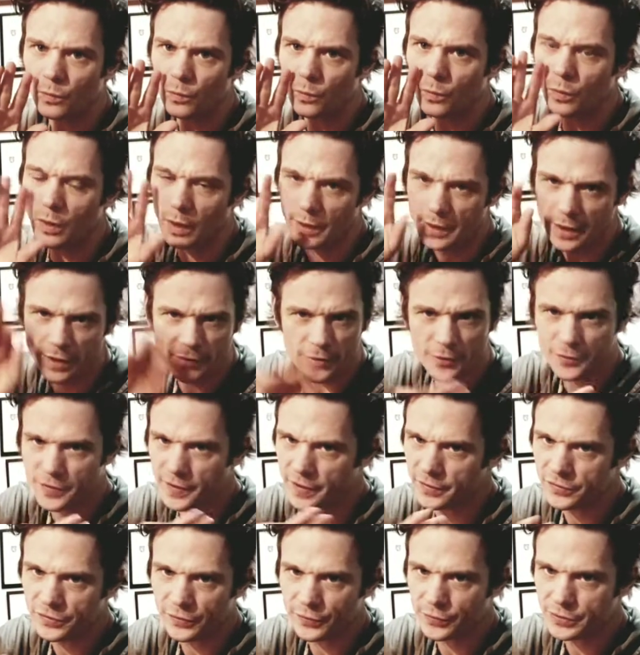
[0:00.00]
another
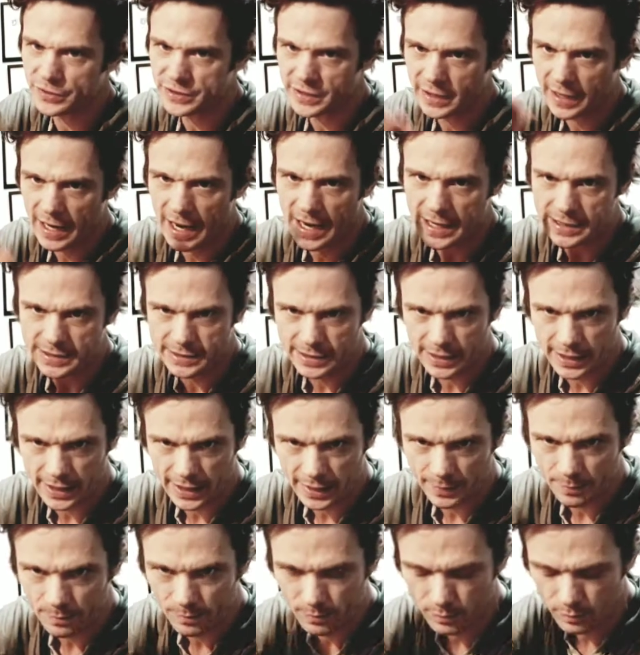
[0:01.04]
thing too is the guys that I
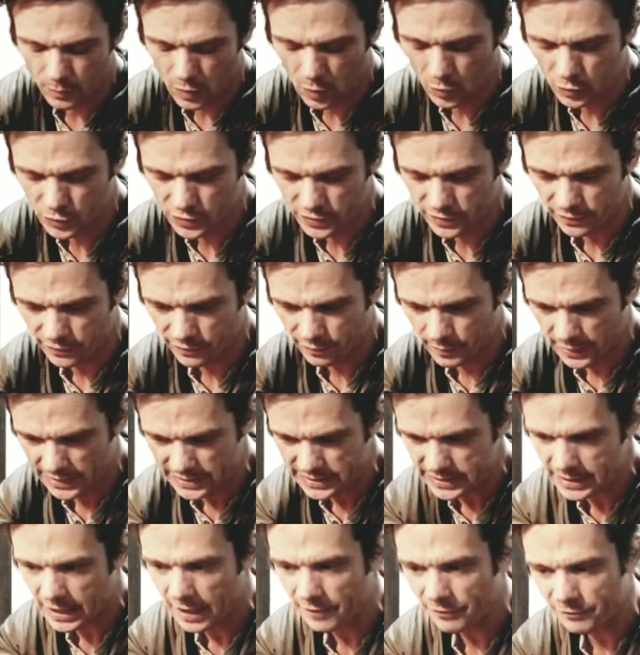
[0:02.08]
get most of my
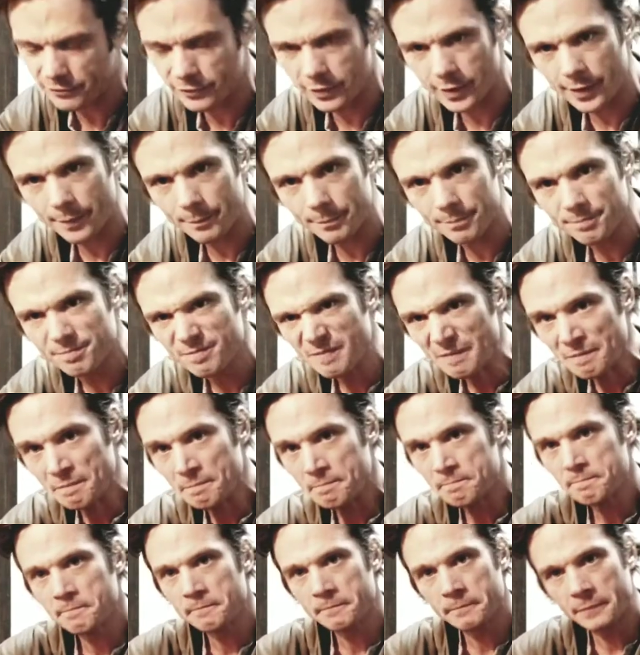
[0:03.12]
stuff from,
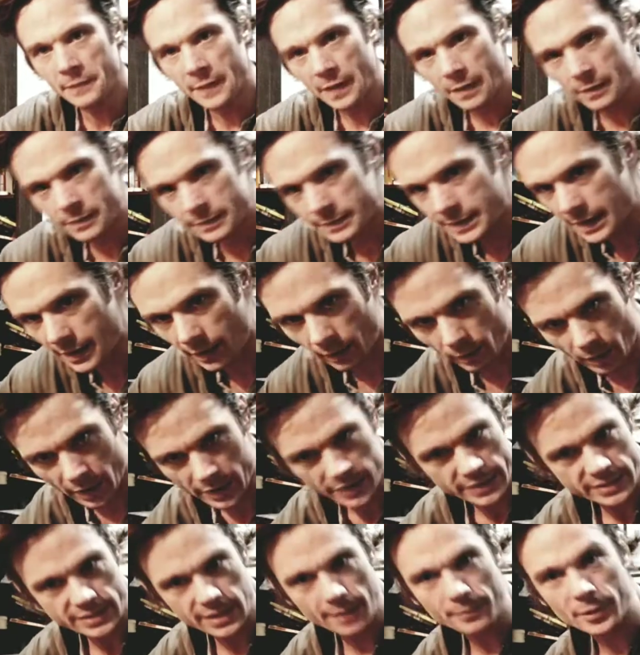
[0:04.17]
I attend a lot
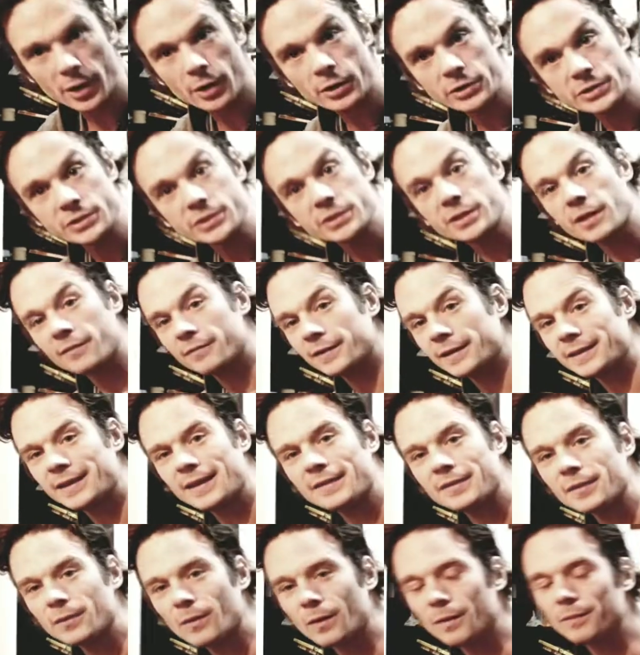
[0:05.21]
of seminars and stuff like that.
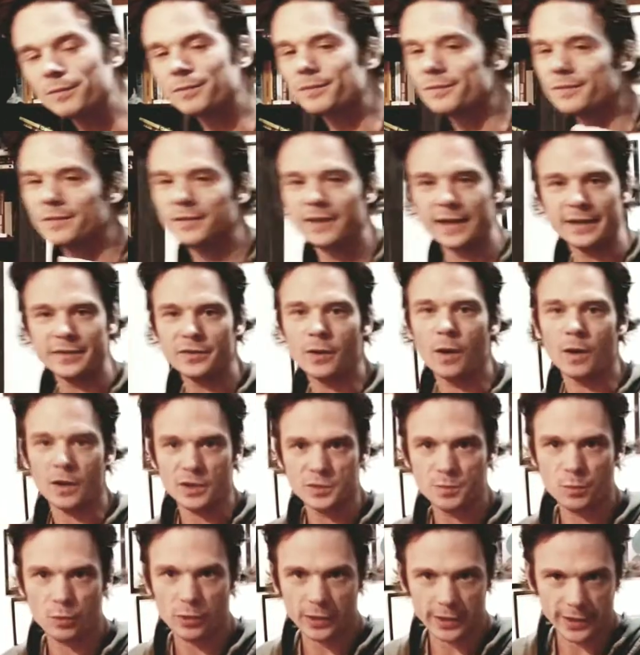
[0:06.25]
They're all like dog
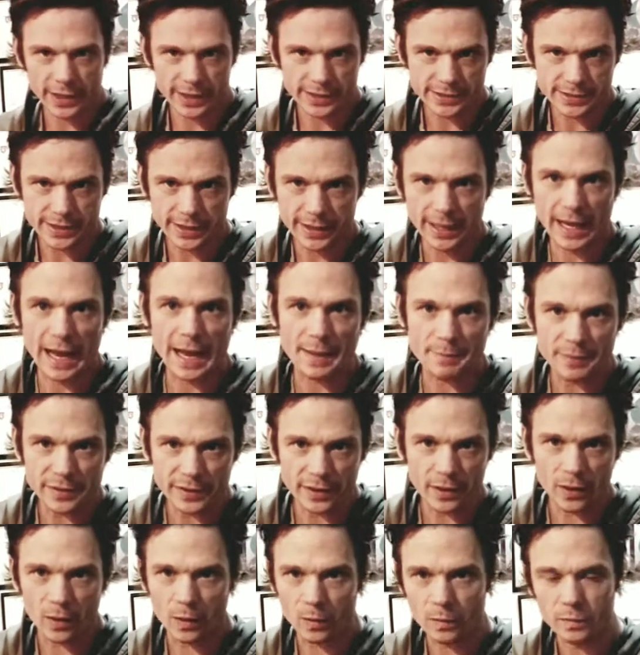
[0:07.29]
sport guys, like
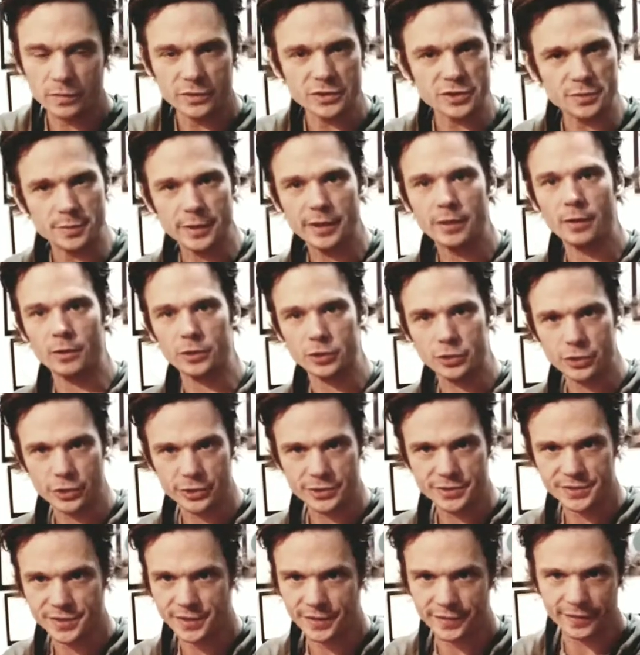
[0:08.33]
IPO, used to be called
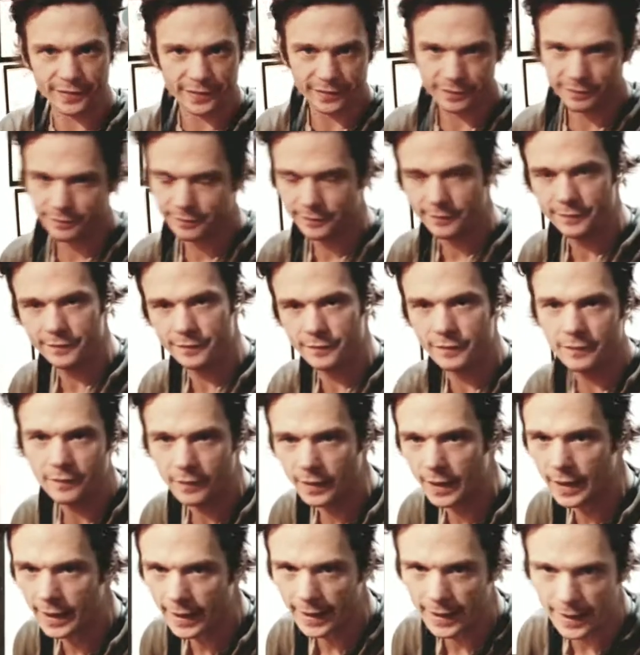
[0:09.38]
Schutzen,
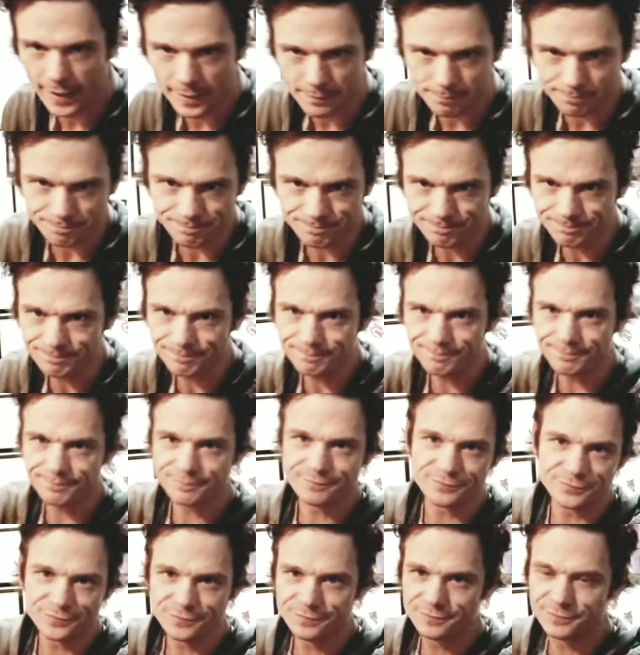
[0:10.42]
and
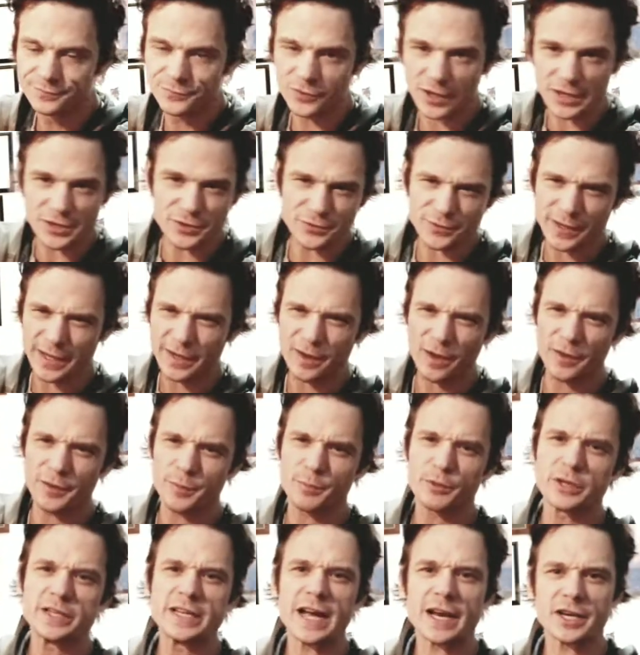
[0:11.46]
French ring, all the
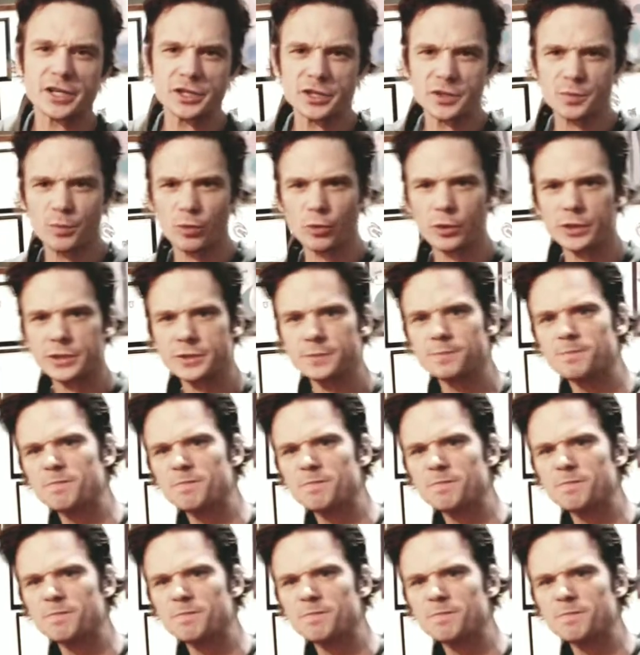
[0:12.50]
protection sports.